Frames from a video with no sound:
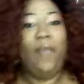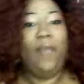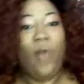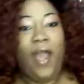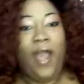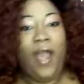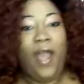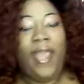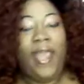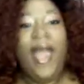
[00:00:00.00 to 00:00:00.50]

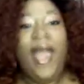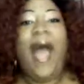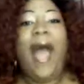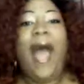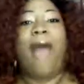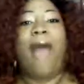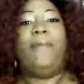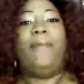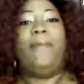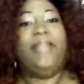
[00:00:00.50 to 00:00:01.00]
want.
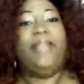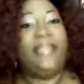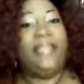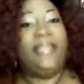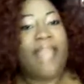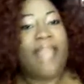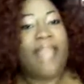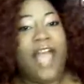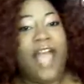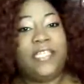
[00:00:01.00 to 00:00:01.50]
I've been
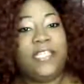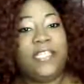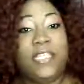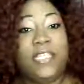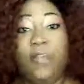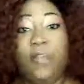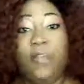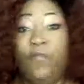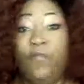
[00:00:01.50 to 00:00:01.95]
in counseling